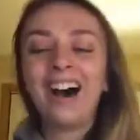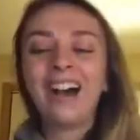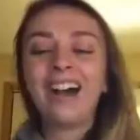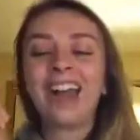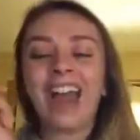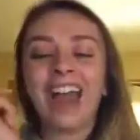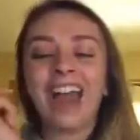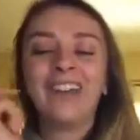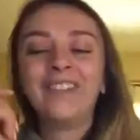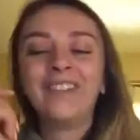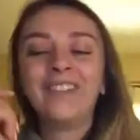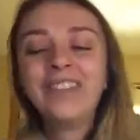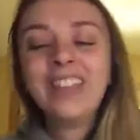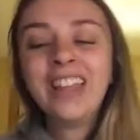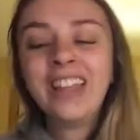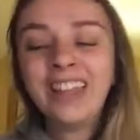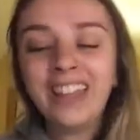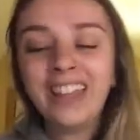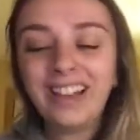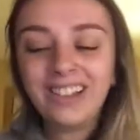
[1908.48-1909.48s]
it. Okay.
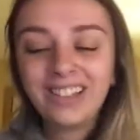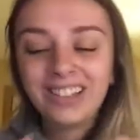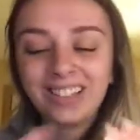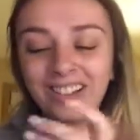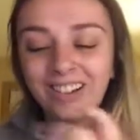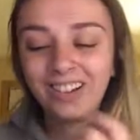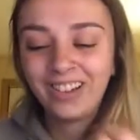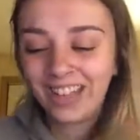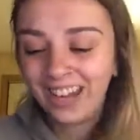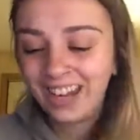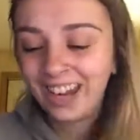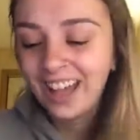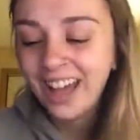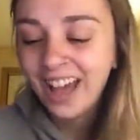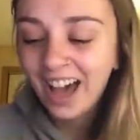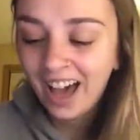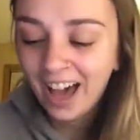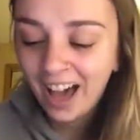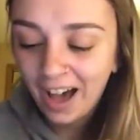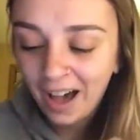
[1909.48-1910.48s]
That was so good.
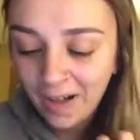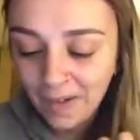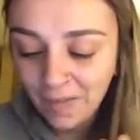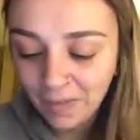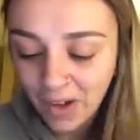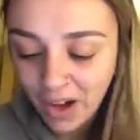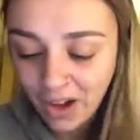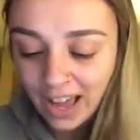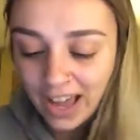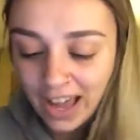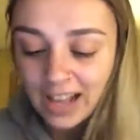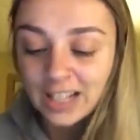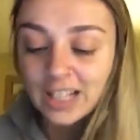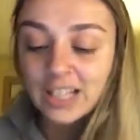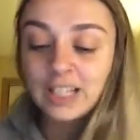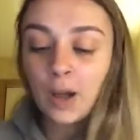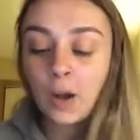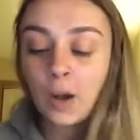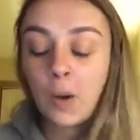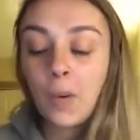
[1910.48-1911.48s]
Okay,
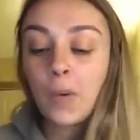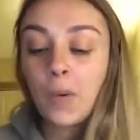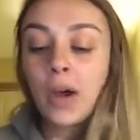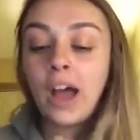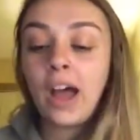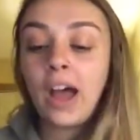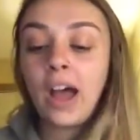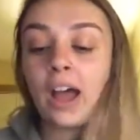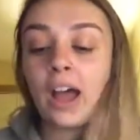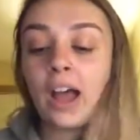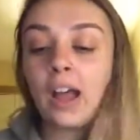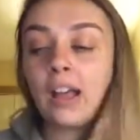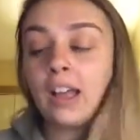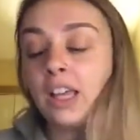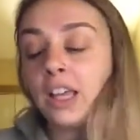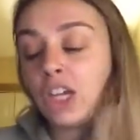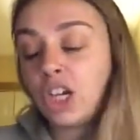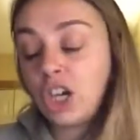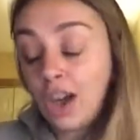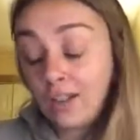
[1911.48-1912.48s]
so
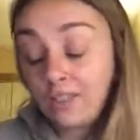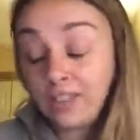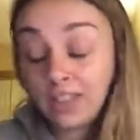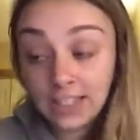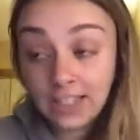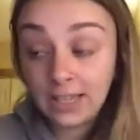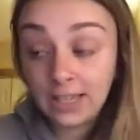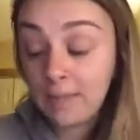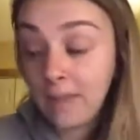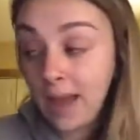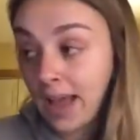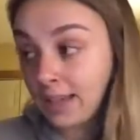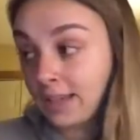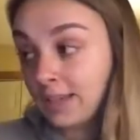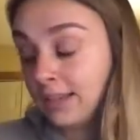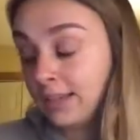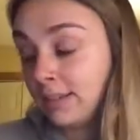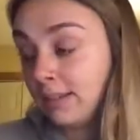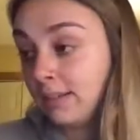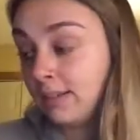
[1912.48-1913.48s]
you're obviously mass
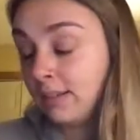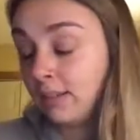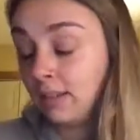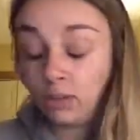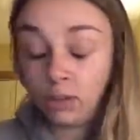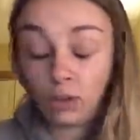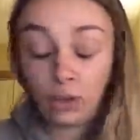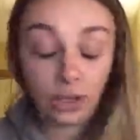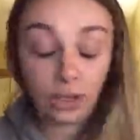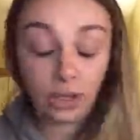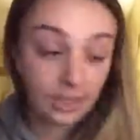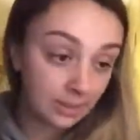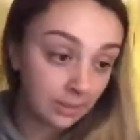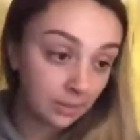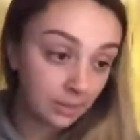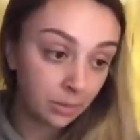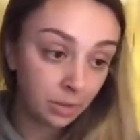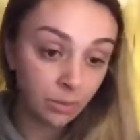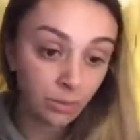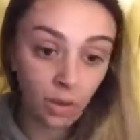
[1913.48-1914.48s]
loyal
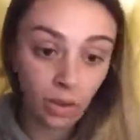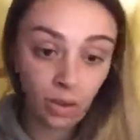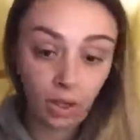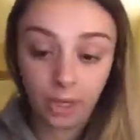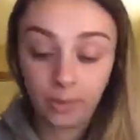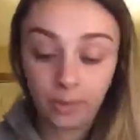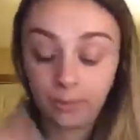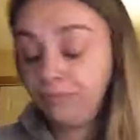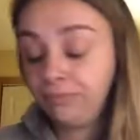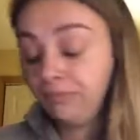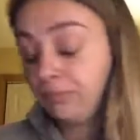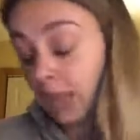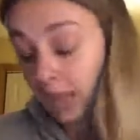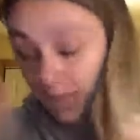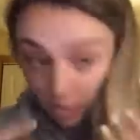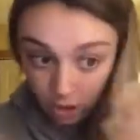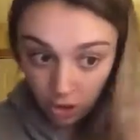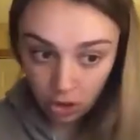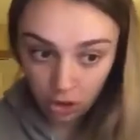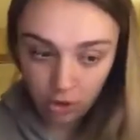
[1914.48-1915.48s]
customer enroller
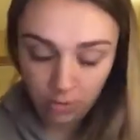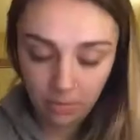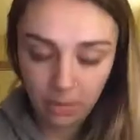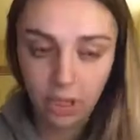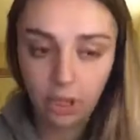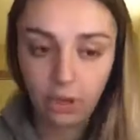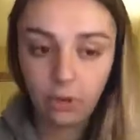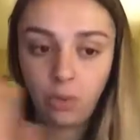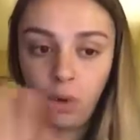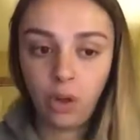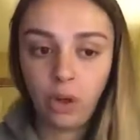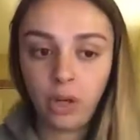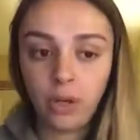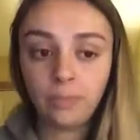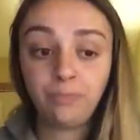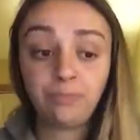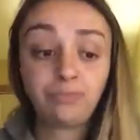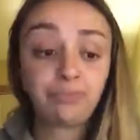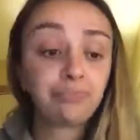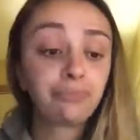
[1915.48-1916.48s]
and distributor enroller.
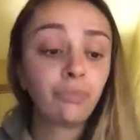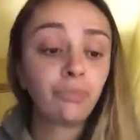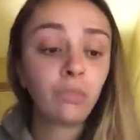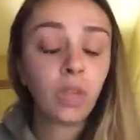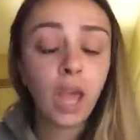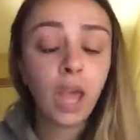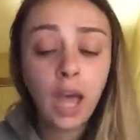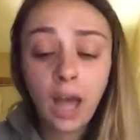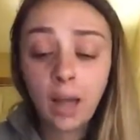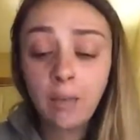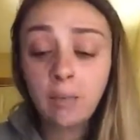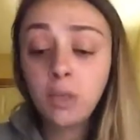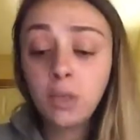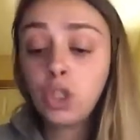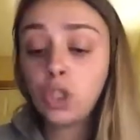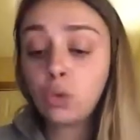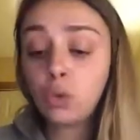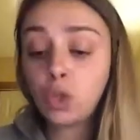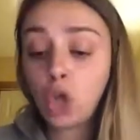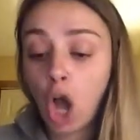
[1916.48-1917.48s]

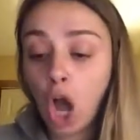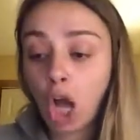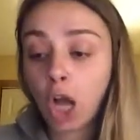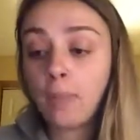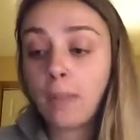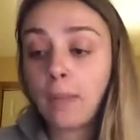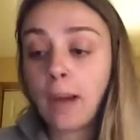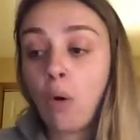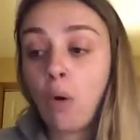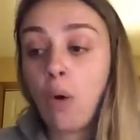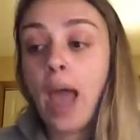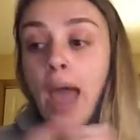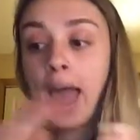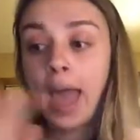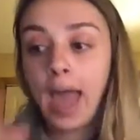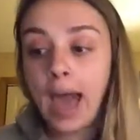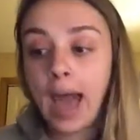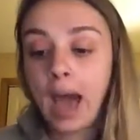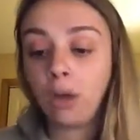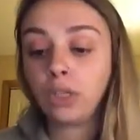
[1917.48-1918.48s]
So talk about
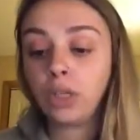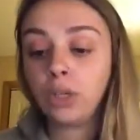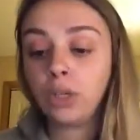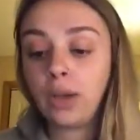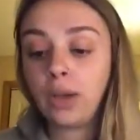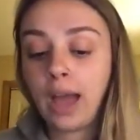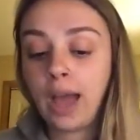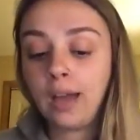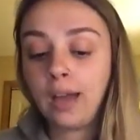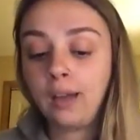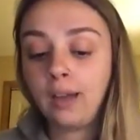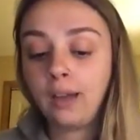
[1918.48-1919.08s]
how you get